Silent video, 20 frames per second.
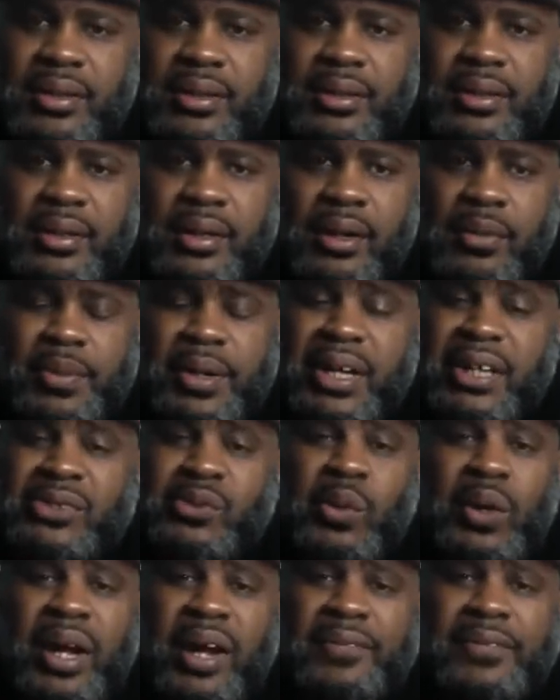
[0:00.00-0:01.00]
You know, because
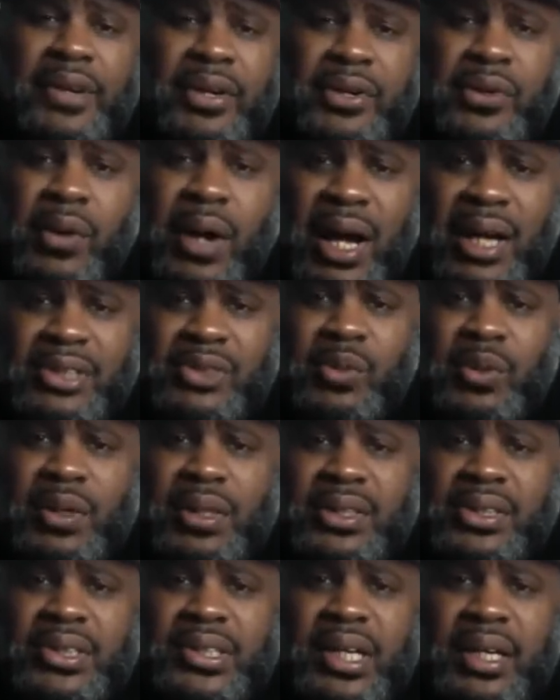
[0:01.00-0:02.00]
whatever you guys want
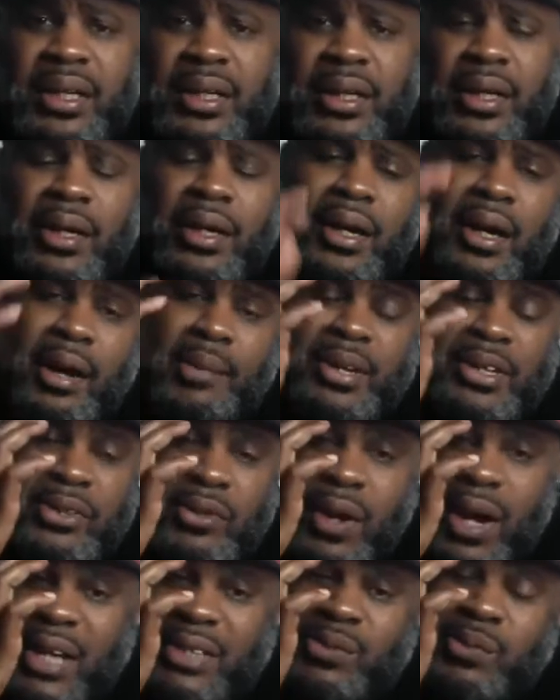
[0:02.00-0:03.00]
to see, I mean, do
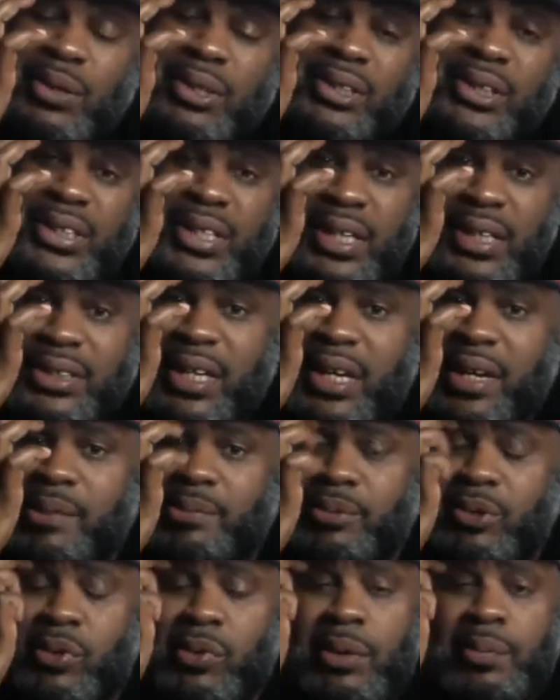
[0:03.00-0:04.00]
you guys want to see us
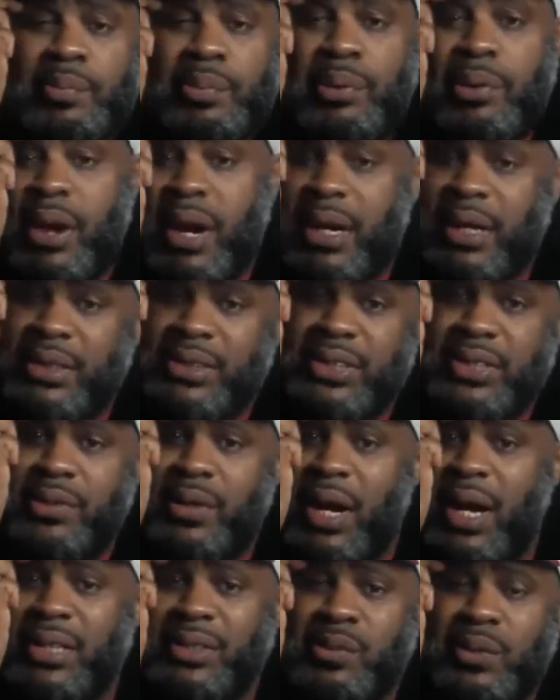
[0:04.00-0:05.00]
keep doing pranks? Do you
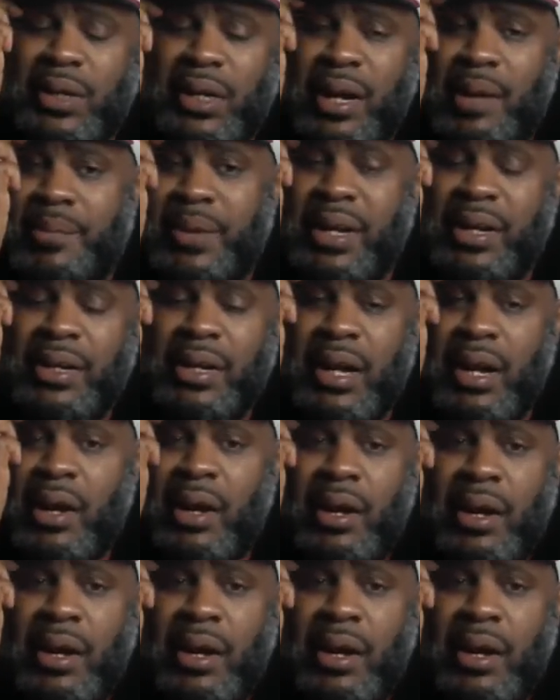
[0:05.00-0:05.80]
guys want to, I mean...